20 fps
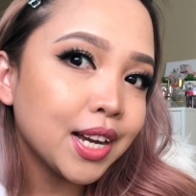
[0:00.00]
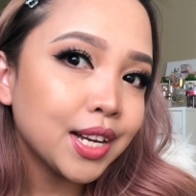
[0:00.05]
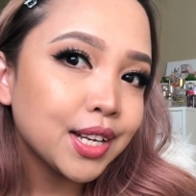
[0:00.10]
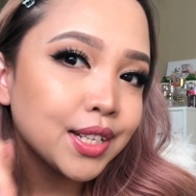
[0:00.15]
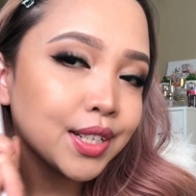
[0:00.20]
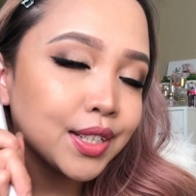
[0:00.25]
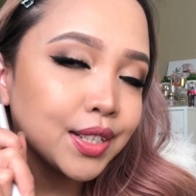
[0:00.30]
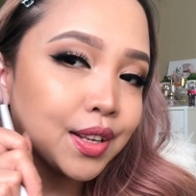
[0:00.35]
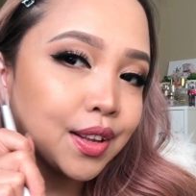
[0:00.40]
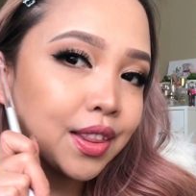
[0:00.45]

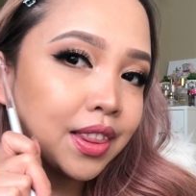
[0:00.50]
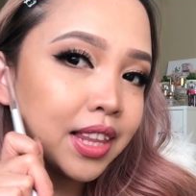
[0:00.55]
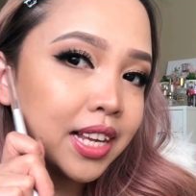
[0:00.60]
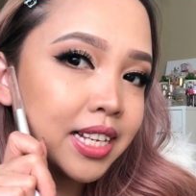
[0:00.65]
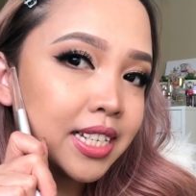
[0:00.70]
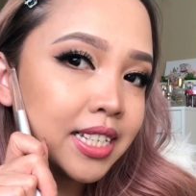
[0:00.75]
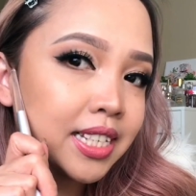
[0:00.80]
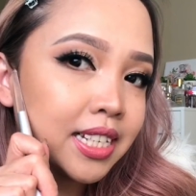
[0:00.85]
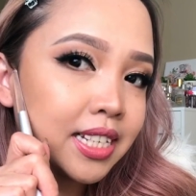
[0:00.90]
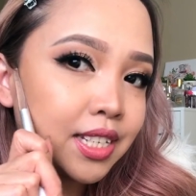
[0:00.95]
So
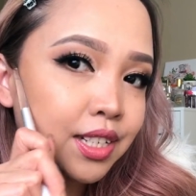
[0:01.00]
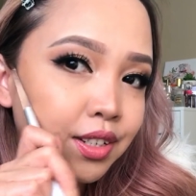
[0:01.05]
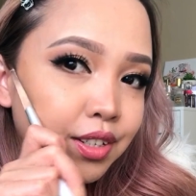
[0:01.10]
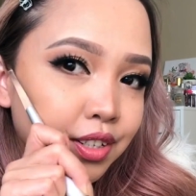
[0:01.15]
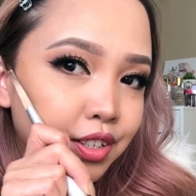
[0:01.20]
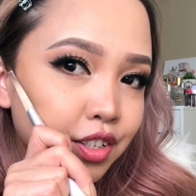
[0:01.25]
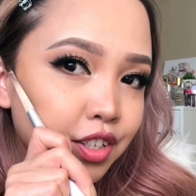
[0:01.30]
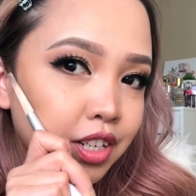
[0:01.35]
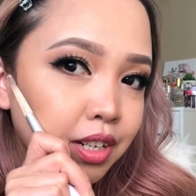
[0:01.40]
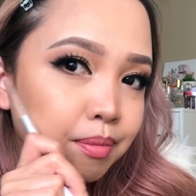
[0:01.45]
this is your
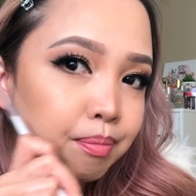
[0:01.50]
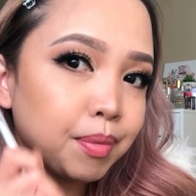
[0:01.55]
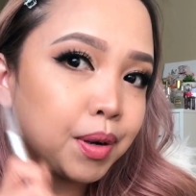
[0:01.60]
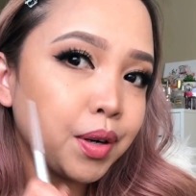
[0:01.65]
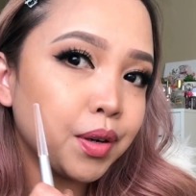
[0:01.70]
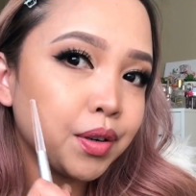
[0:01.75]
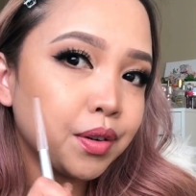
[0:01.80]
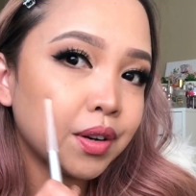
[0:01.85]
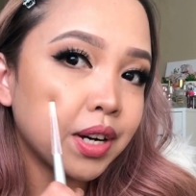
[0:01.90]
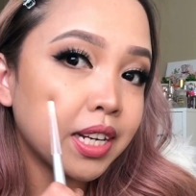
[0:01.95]

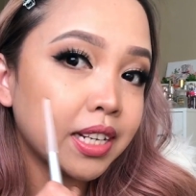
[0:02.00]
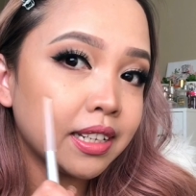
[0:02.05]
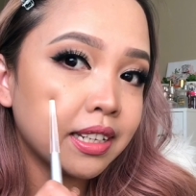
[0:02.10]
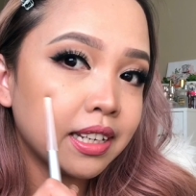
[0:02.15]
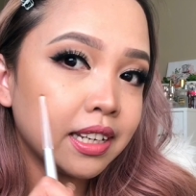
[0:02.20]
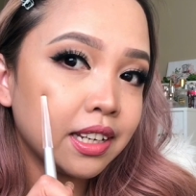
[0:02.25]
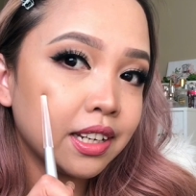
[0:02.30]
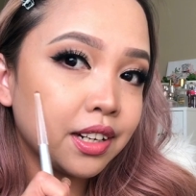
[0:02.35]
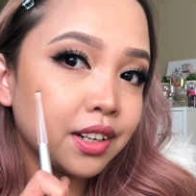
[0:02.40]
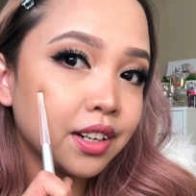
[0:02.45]
cheekbone right
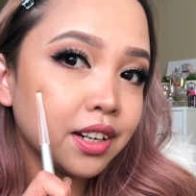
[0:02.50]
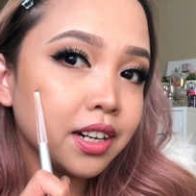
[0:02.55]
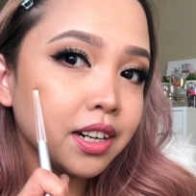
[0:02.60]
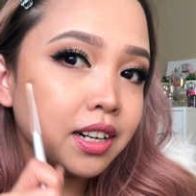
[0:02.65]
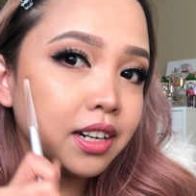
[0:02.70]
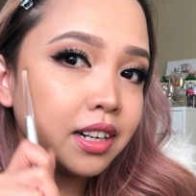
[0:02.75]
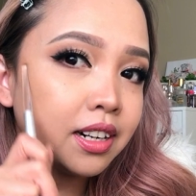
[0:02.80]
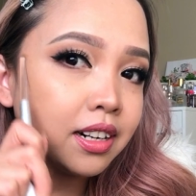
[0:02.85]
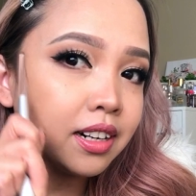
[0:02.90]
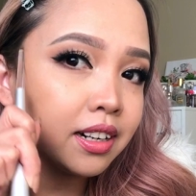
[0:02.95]

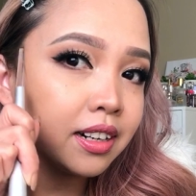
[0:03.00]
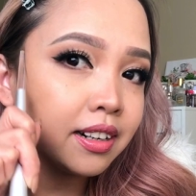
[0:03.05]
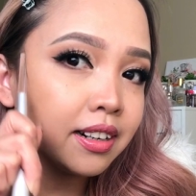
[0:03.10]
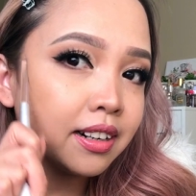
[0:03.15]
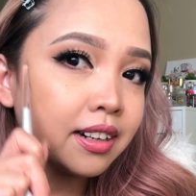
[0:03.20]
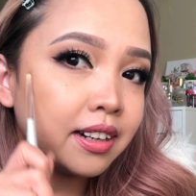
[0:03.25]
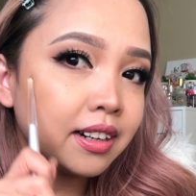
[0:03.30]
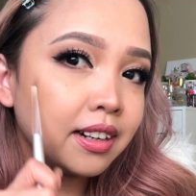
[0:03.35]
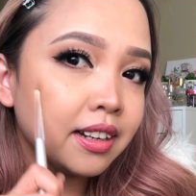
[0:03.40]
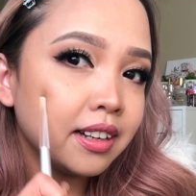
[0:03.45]
here,
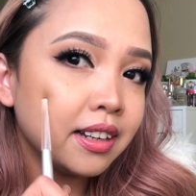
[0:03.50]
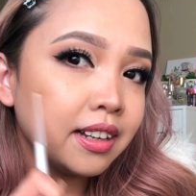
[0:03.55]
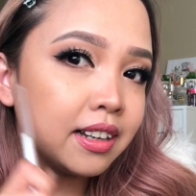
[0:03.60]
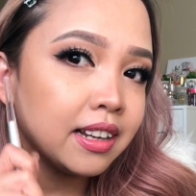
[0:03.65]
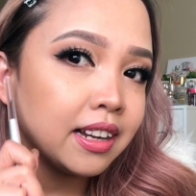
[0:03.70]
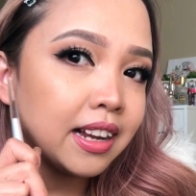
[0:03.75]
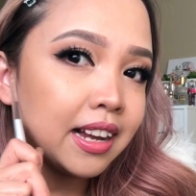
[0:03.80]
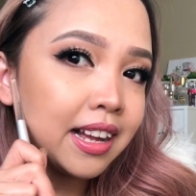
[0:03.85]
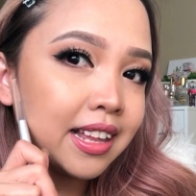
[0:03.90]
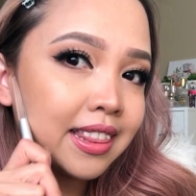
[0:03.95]

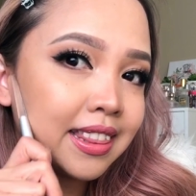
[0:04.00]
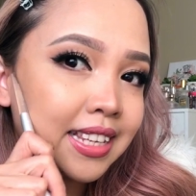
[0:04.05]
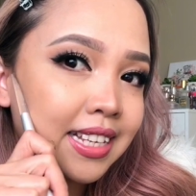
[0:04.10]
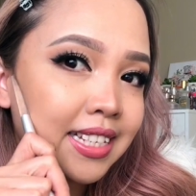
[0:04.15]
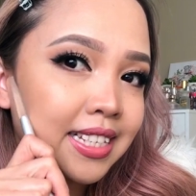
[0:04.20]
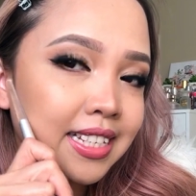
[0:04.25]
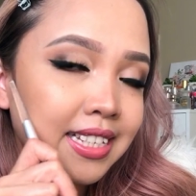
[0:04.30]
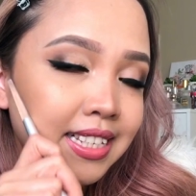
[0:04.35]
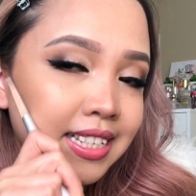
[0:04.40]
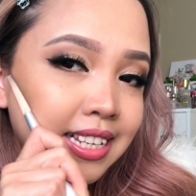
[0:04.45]
and
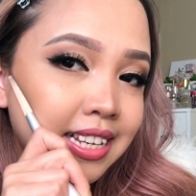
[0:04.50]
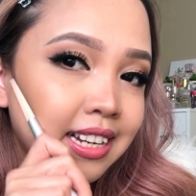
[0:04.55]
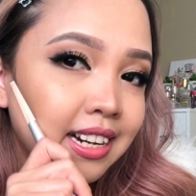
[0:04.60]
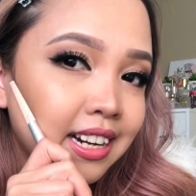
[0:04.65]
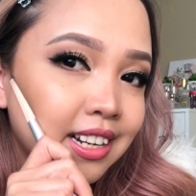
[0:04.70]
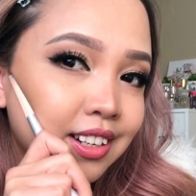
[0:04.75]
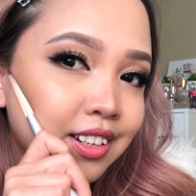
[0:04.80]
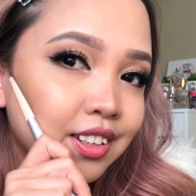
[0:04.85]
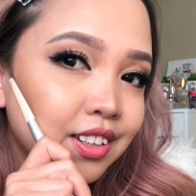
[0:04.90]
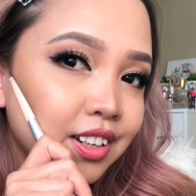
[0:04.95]
this is the
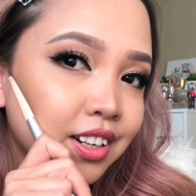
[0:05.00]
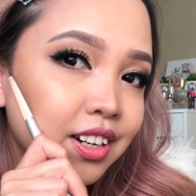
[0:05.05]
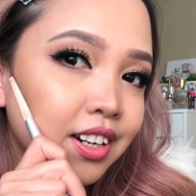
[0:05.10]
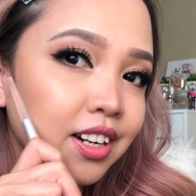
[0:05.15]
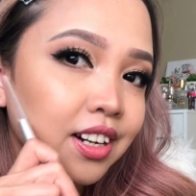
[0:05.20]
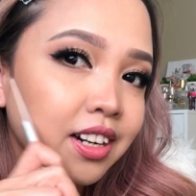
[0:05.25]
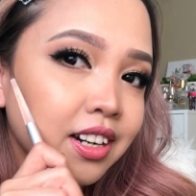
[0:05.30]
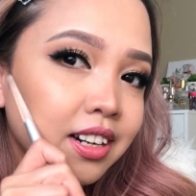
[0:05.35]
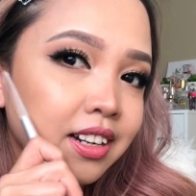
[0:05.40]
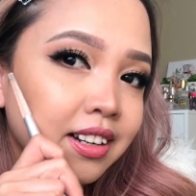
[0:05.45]

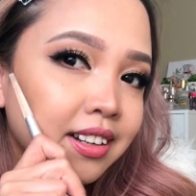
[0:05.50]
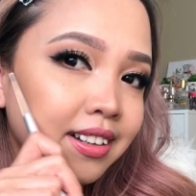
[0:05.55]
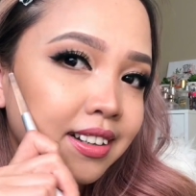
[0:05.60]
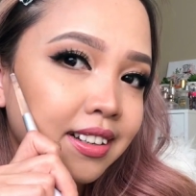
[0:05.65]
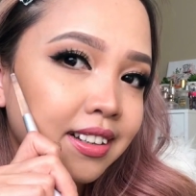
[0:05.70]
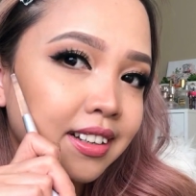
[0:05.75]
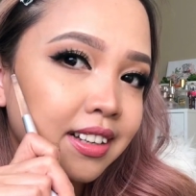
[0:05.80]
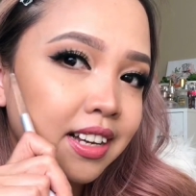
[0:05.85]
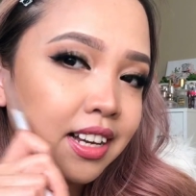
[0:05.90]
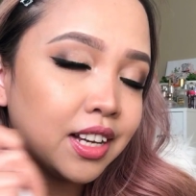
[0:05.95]
under.
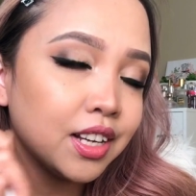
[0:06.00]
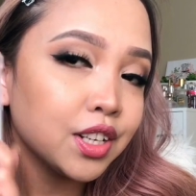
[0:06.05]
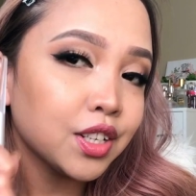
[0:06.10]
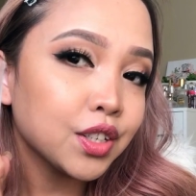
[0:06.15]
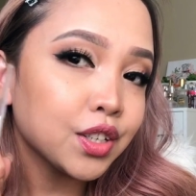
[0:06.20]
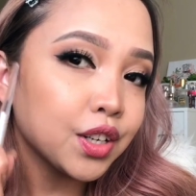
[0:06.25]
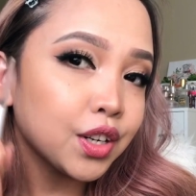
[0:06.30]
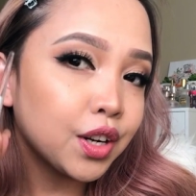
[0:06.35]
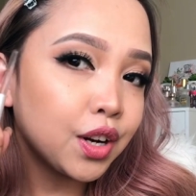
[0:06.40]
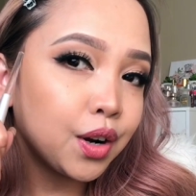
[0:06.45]

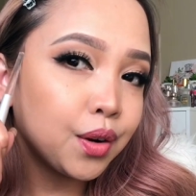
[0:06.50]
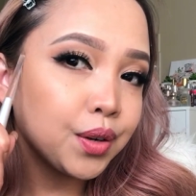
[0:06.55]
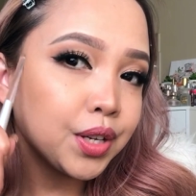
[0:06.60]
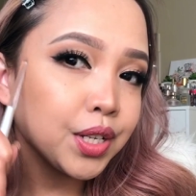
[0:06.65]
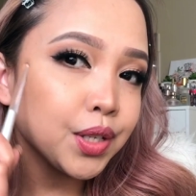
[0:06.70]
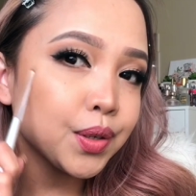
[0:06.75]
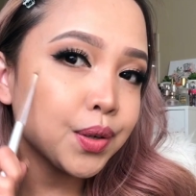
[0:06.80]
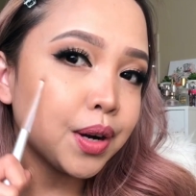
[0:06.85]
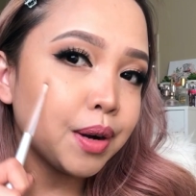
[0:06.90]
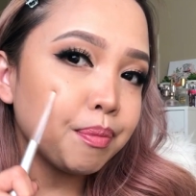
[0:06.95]
So you're
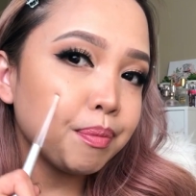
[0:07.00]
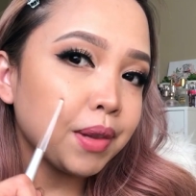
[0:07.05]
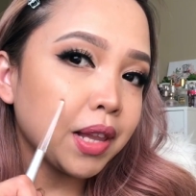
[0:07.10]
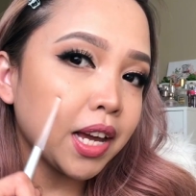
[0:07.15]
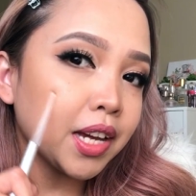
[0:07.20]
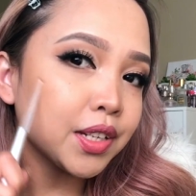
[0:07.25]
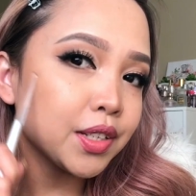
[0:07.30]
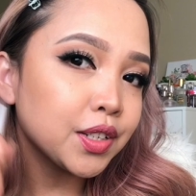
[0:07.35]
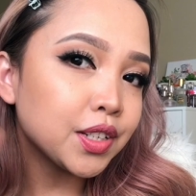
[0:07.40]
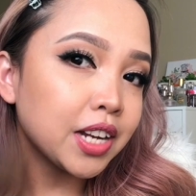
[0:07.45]
going to
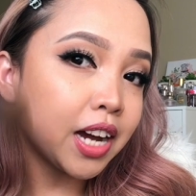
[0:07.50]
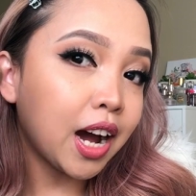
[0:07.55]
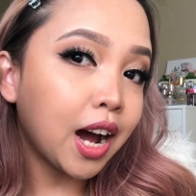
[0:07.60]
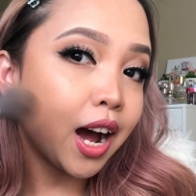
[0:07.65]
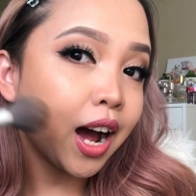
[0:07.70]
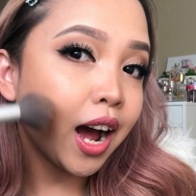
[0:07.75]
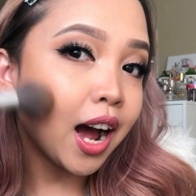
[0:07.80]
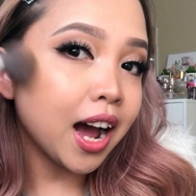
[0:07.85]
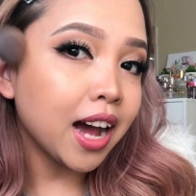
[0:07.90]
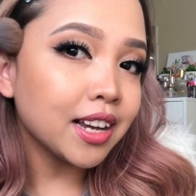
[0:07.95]
apply to the
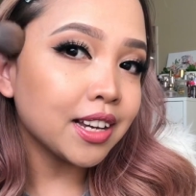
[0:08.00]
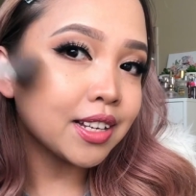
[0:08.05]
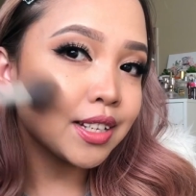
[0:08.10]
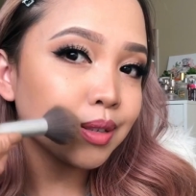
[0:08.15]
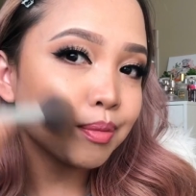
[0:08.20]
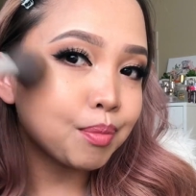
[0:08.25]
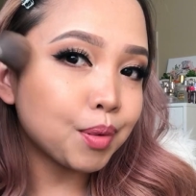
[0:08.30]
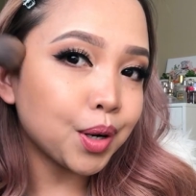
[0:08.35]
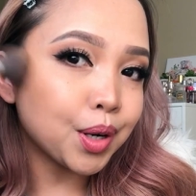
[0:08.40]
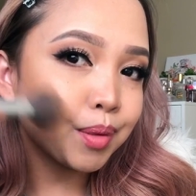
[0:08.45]

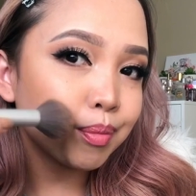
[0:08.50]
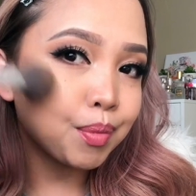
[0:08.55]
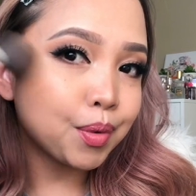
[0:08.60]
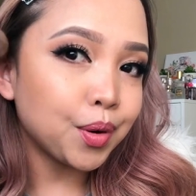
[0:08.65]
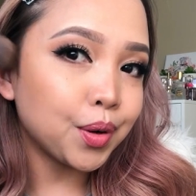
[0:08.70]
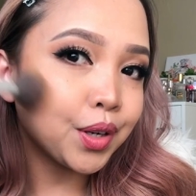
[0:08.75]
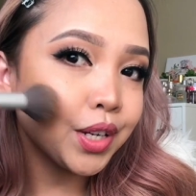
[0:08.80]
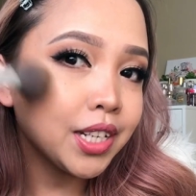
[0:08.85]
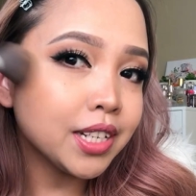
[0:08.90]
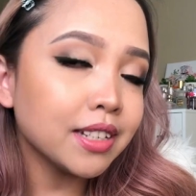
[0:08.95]
highest part
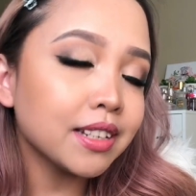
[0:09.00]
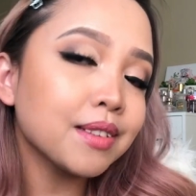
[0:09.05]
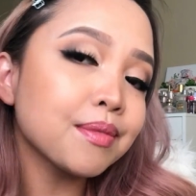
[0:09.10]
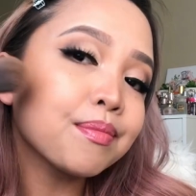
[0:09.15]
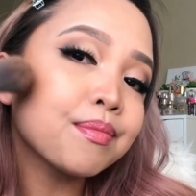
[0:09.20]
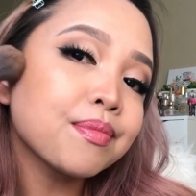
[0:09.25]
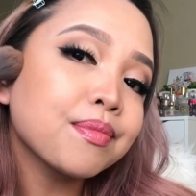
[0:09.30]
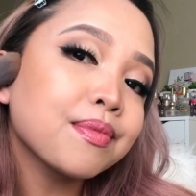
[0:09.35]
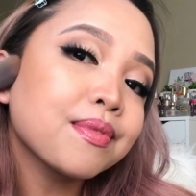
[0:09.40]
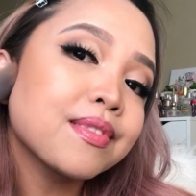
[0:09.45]
point,
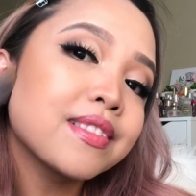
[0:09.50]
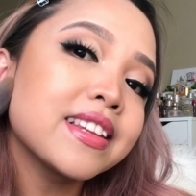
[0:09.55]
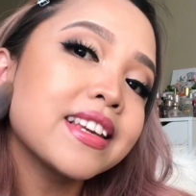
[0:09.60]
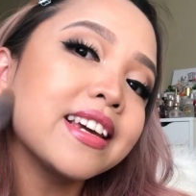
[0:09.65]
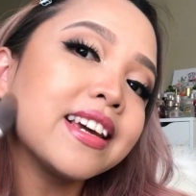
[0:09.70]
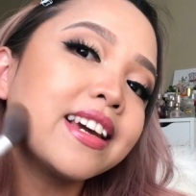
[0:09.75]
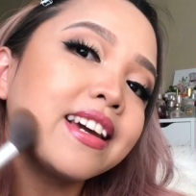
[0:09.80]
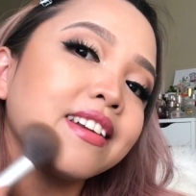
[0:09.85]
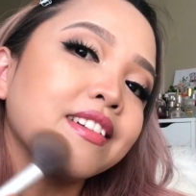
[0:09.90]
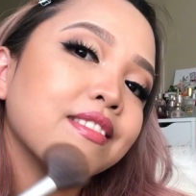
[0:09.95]

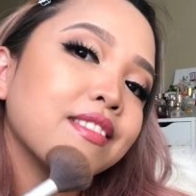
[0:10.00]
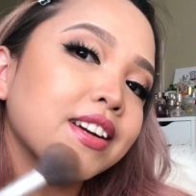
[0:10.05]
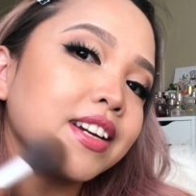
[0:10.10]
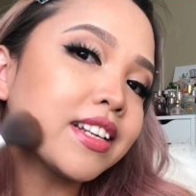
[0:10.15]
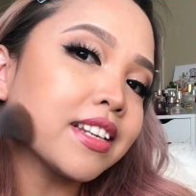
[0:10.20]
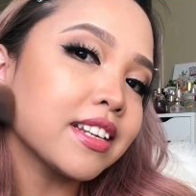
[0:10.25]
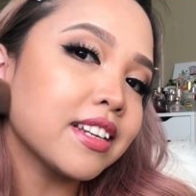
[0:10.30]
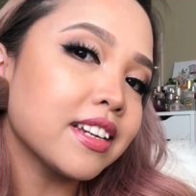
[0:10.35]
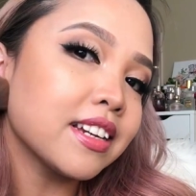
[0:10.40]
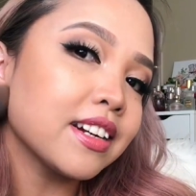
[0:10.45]
and
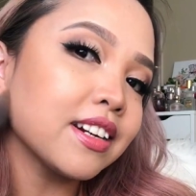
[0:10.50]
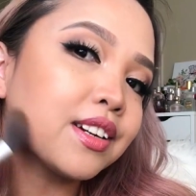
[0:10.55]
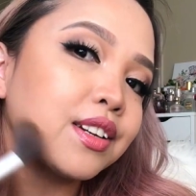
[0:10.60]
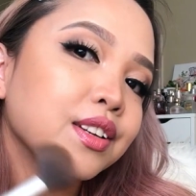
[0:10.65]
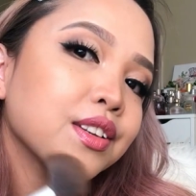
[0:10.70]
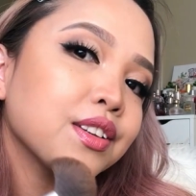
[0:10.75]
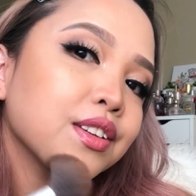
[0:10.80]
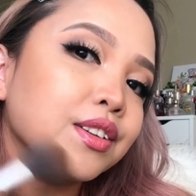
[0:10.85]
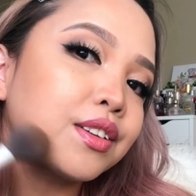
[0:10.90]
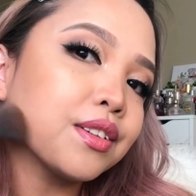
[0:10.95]
right here
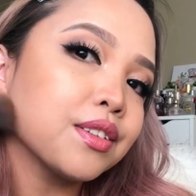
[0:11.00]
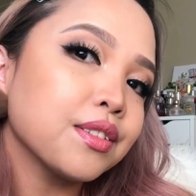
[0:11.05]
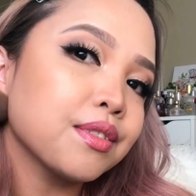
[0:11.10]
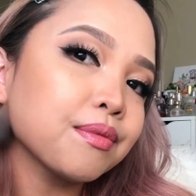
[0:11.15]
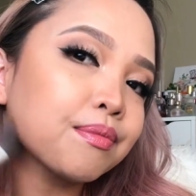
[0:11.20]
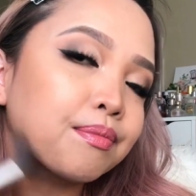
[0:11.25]
too.